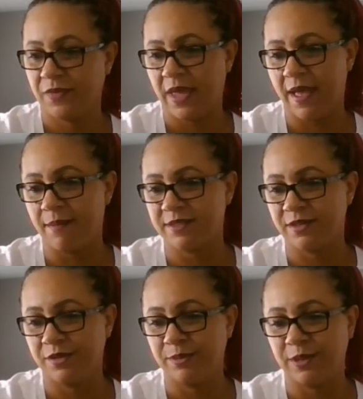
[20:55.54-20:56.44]

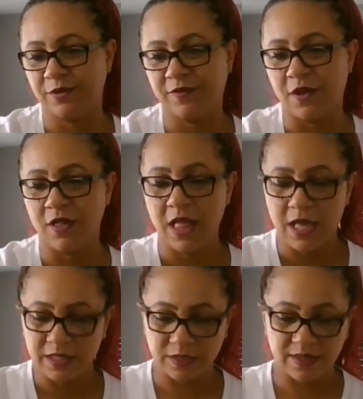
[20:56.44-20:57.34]
Absolutely beautiful.
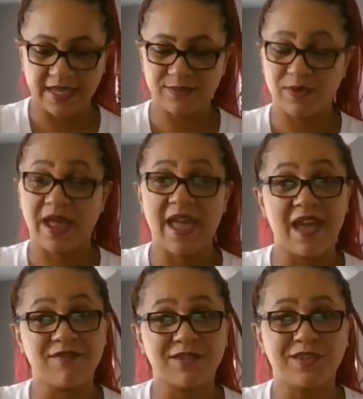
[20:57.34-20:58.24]
So that's what I
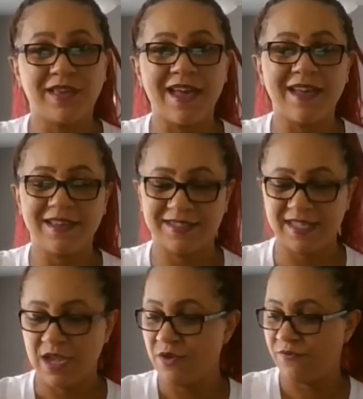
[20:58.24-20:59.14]
have for you guys
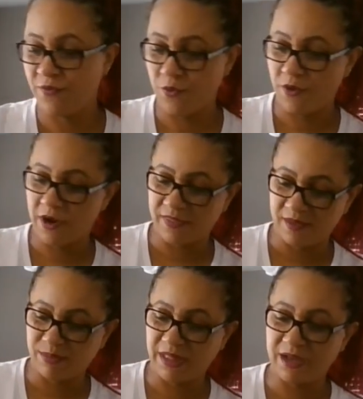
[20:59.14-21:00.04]
for
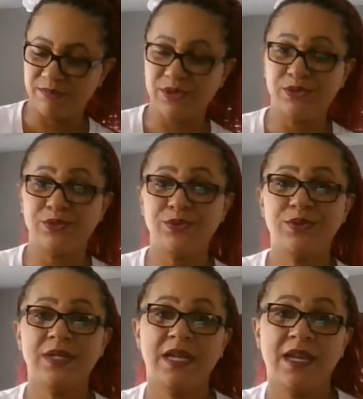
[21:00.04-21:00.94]
the blood moon.
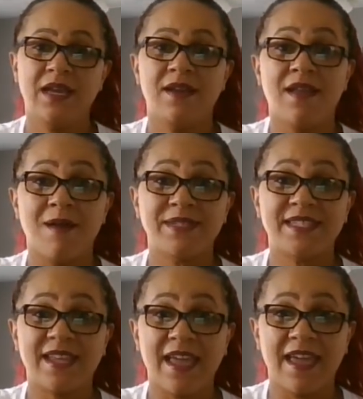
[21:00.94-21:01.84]

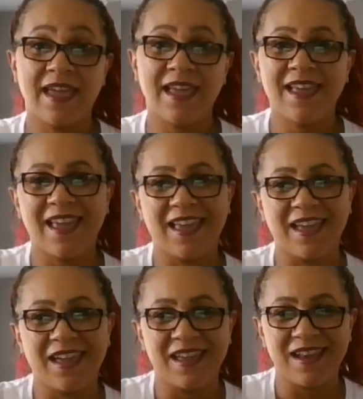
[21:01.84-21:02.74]
Namaste,
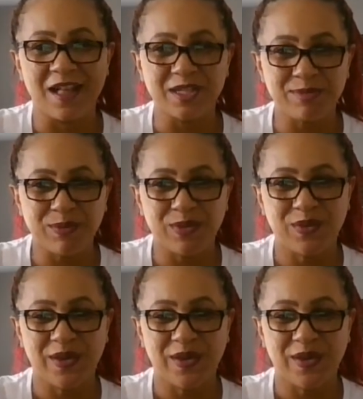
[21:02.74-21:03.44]
and I'll speak with you